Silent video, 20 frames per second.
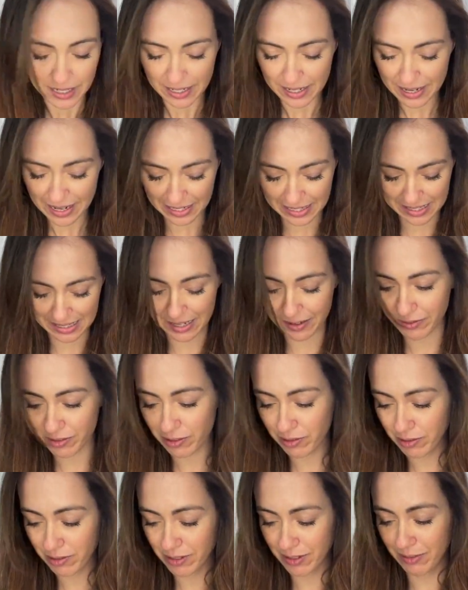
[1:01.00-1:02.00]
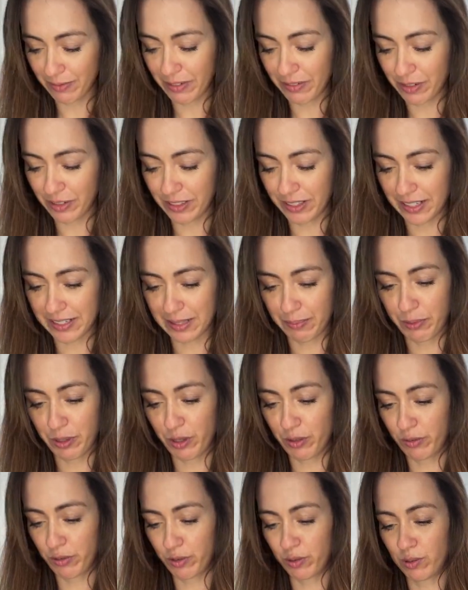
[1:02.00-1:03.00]
next level. We've got this
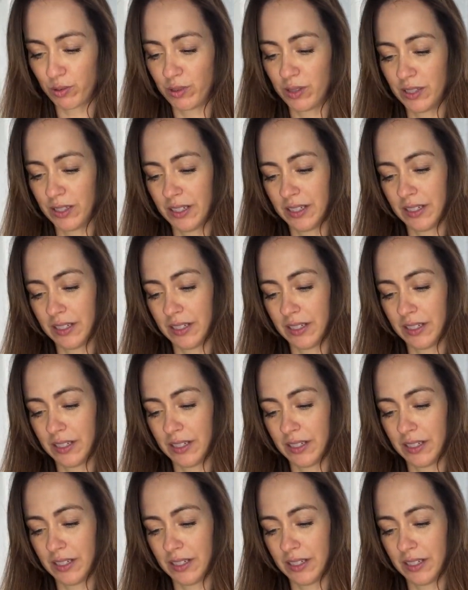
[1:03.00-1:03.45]
beautiful